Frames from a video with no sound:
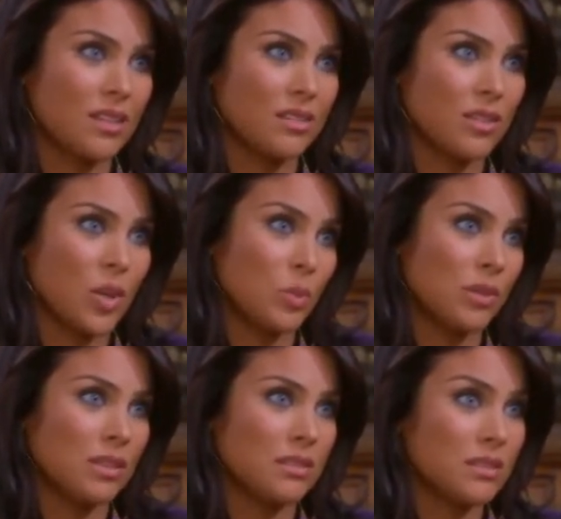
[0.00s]
I just hope
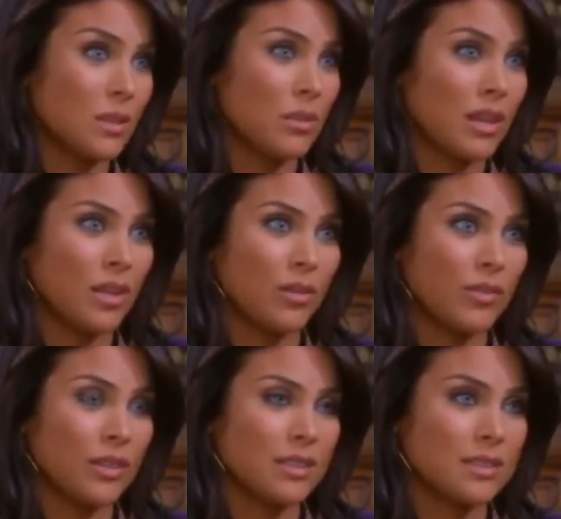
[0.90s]
that someday you'll
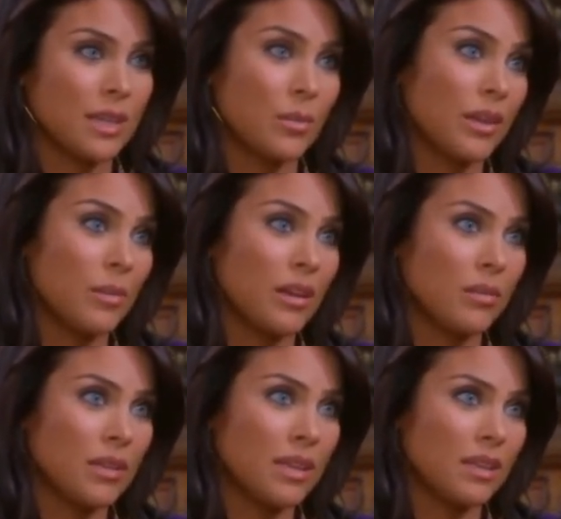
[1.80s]
feel the same way
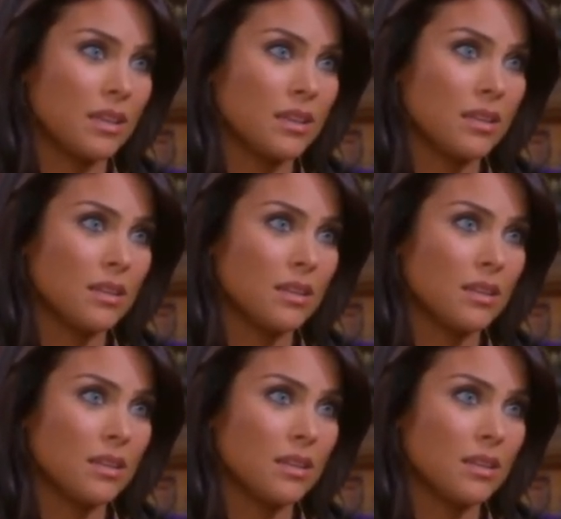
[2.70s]
about me.